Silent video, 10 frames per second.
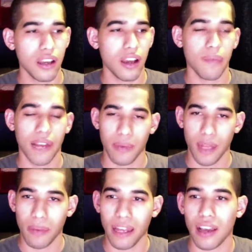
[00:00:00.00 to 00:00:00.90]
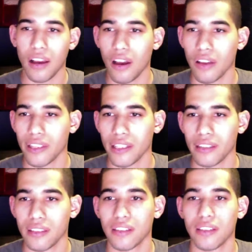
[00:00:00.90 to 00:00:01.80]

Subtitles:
blah blah blah. All this.